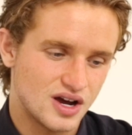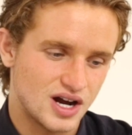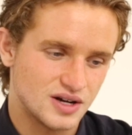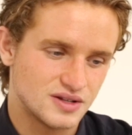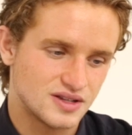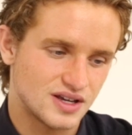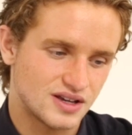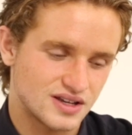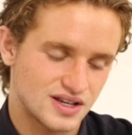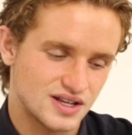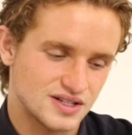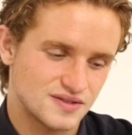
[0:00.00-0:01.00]
I
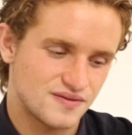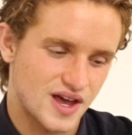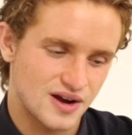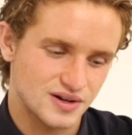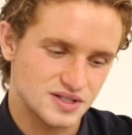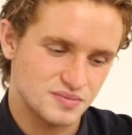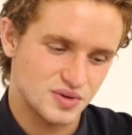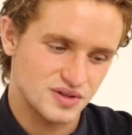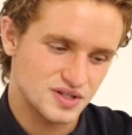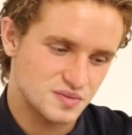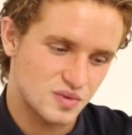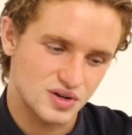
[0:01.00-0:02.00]
think it's fairer to put
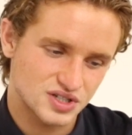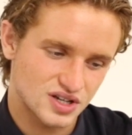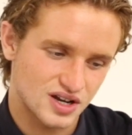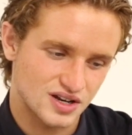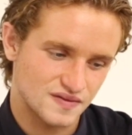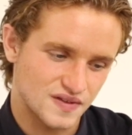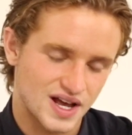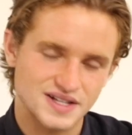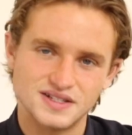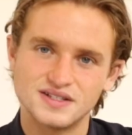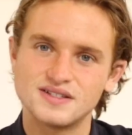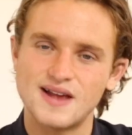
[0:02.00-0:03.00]
this watch kind of
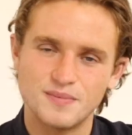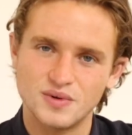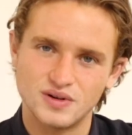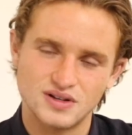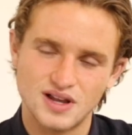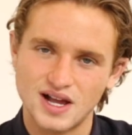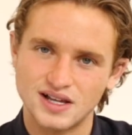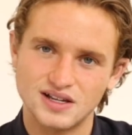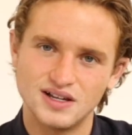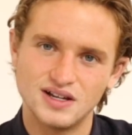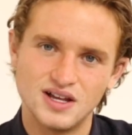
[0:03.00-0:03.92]
as a separate, like,